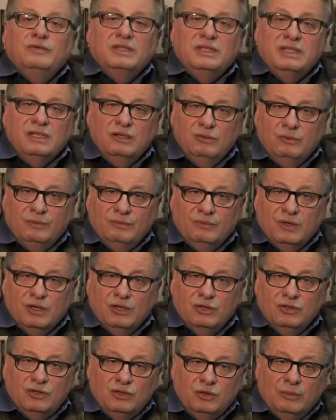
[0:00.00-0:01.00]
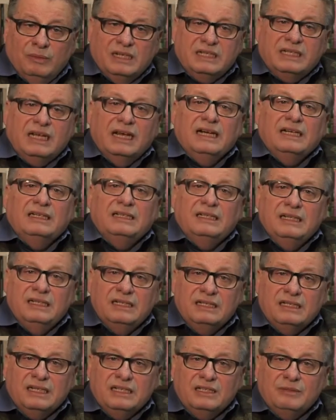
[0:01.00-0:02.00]
Trotsky sets out his
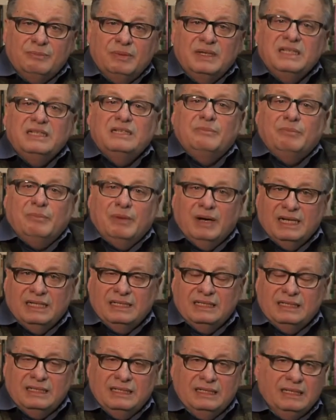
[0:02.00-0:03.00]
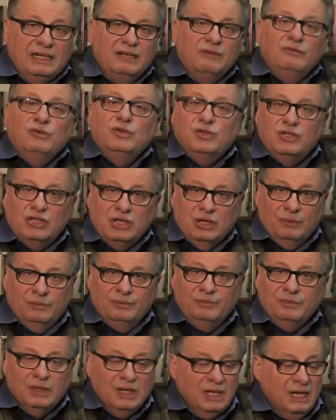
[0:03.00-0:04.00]
views on the main features of the
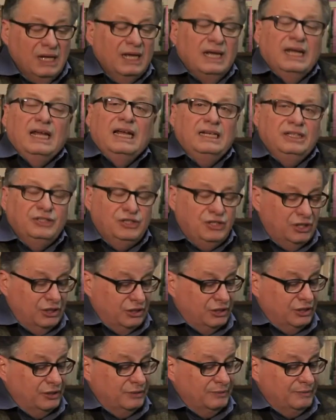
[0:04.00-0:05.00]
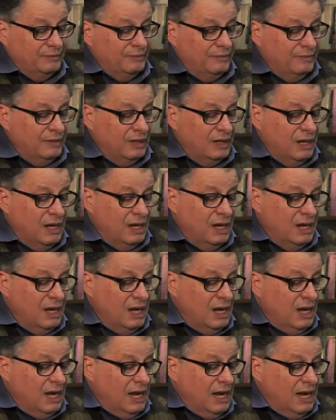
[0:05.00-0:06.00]
revolution. He says,
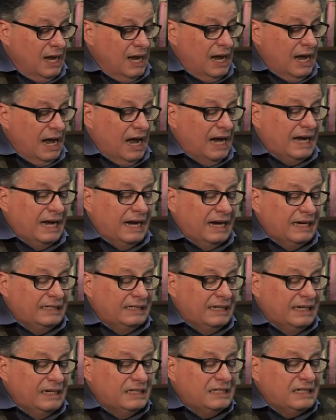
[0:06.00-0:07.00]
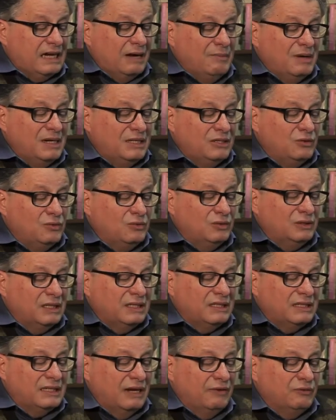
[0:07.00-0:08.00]
The most indubitable
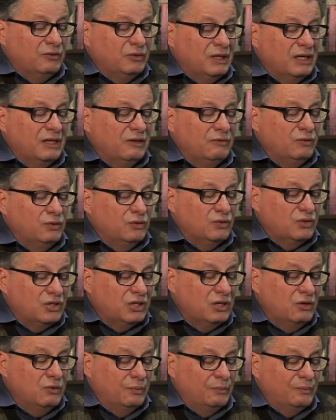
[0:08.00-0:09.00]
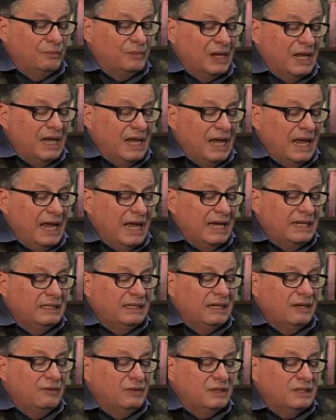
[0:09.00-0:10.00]
feature of a revolution is the
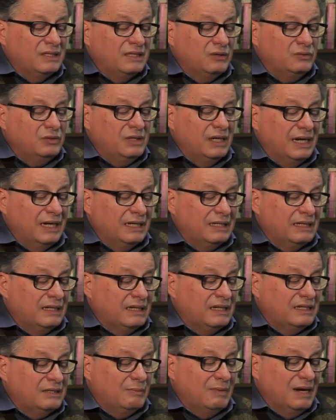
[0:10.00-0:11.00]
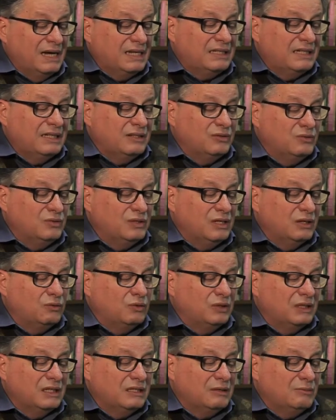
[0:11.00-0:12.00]
direct interference of the
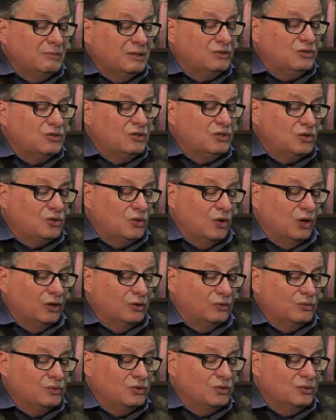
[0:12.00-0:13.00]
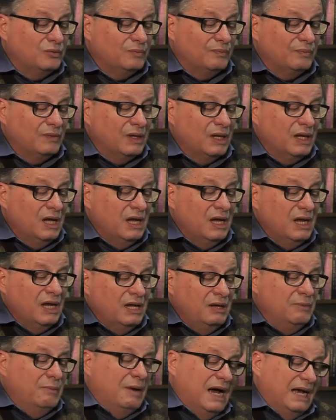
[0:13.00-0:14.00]
masses in historical events,
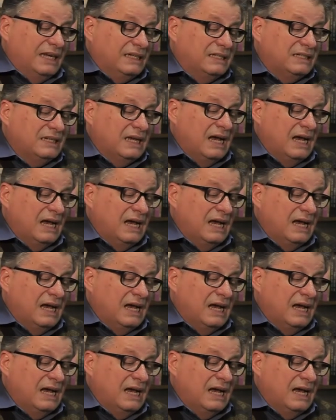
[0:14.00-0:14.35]
and